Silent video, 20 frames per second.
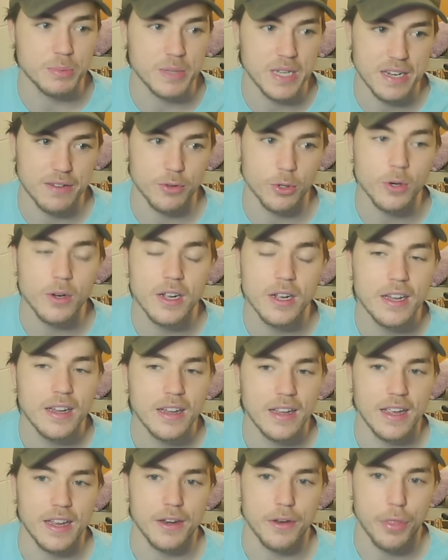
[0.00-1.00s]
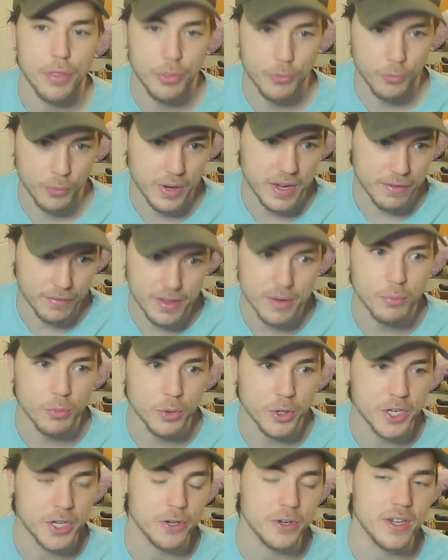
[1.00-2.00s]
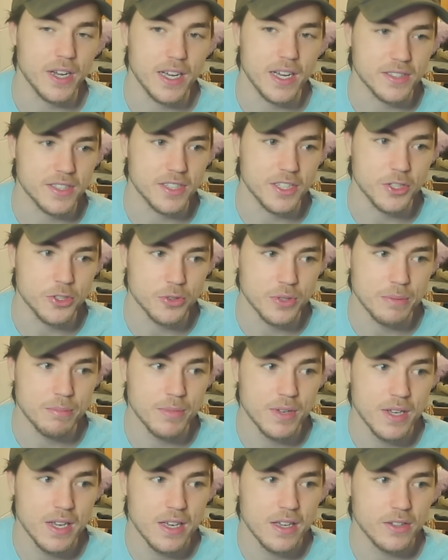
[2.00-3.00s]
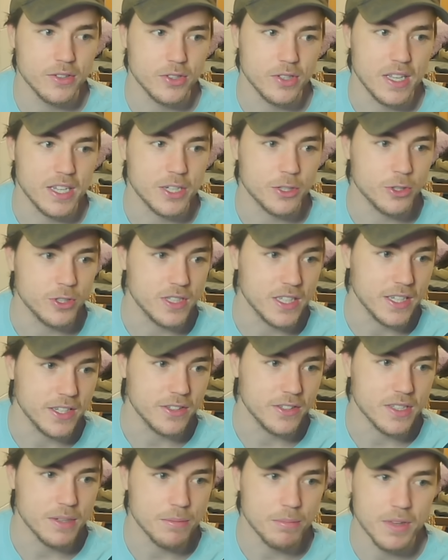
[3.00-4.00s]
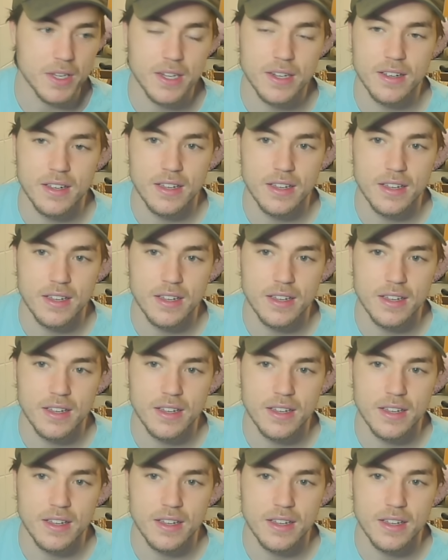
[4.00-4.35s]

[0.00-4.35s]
ever, and 3 of them were CuriosityStream. So that should tell you something.